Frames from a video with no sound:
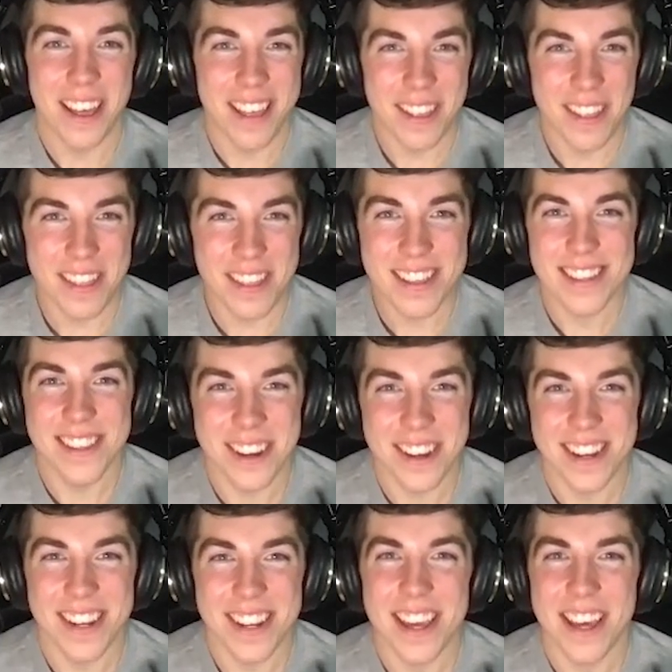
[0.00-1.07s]
this young
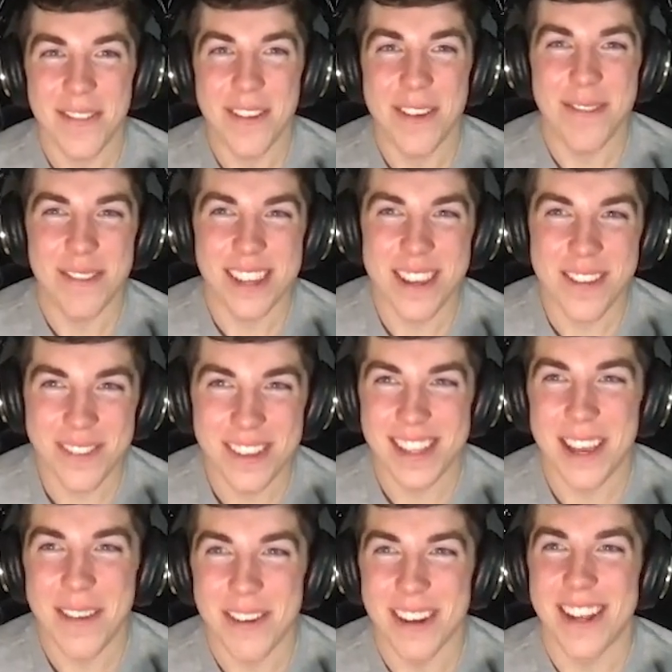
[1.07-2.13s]
Indiana Fever team is
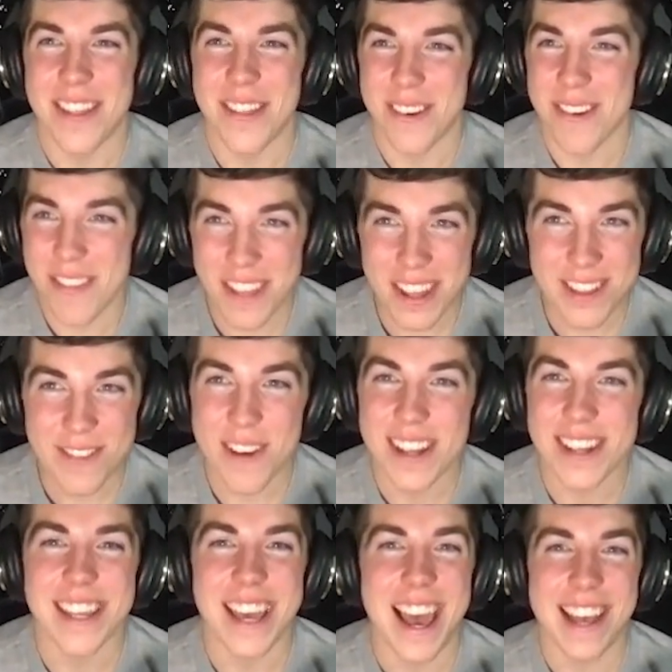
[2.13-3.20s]
able to hit third. That's
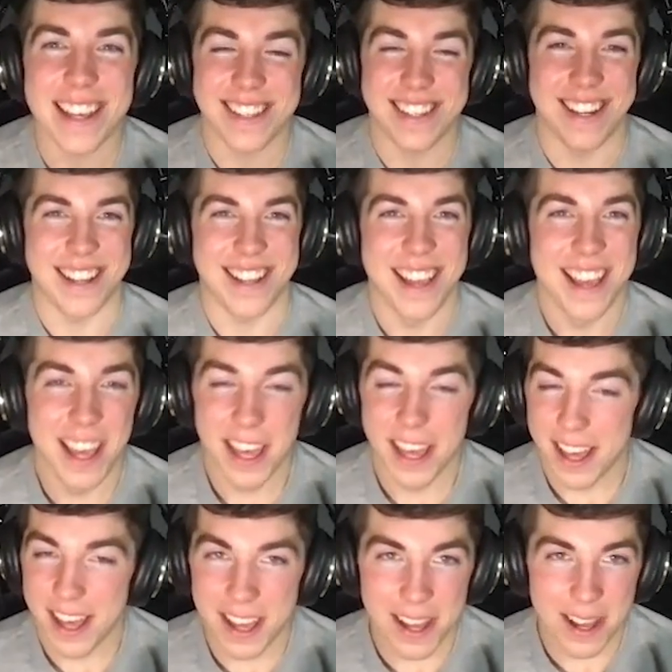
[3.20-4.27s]
fantastic.
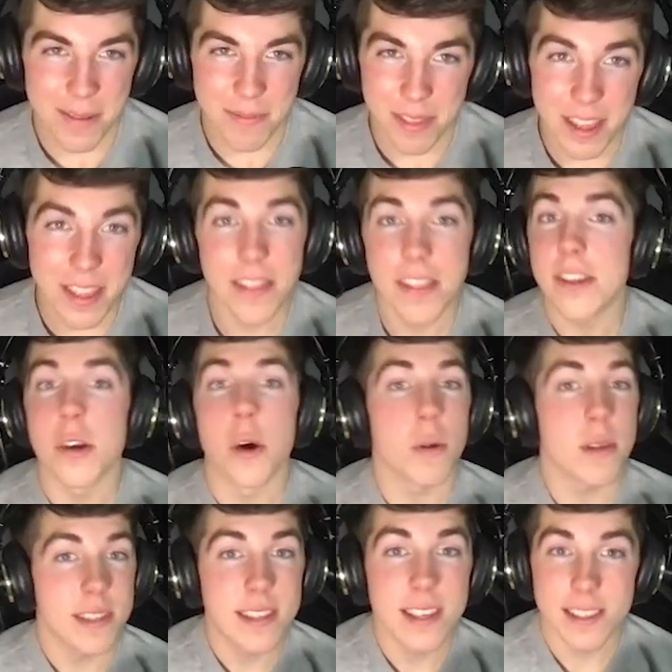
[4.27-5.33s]
They don't
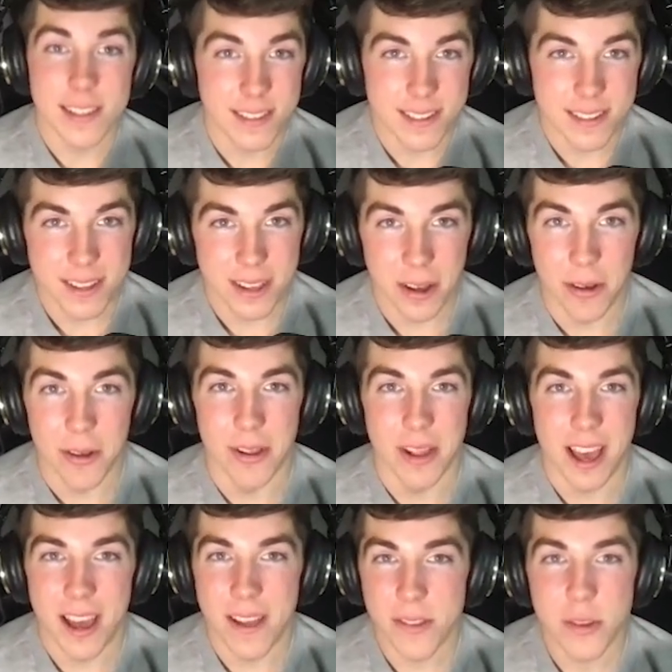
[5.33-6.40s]
assist a whole
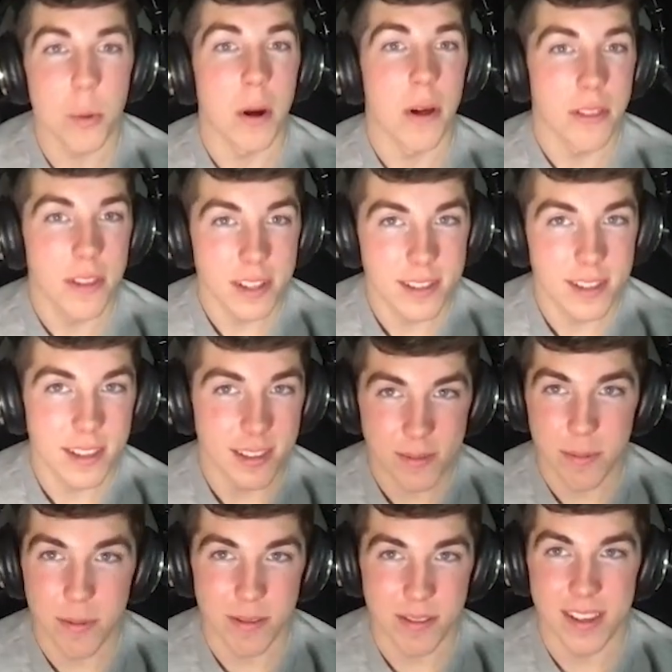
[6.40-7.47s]
lot, 12th in
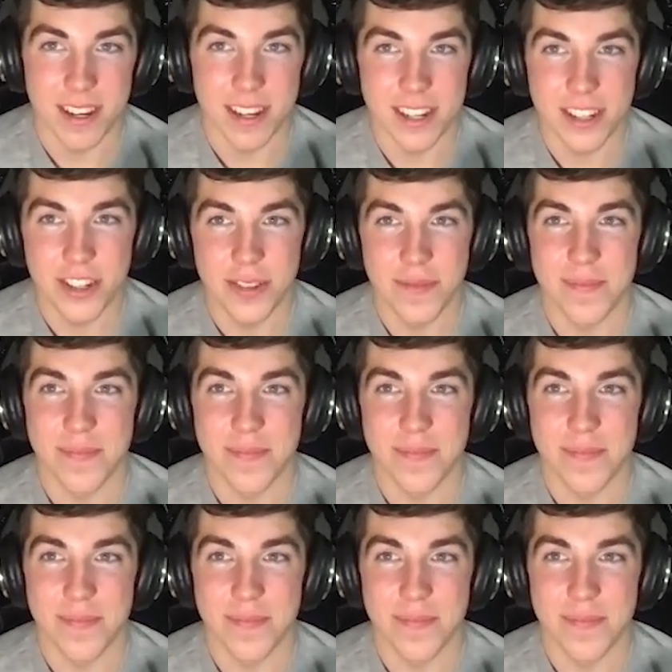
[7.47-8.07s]
assist percentage.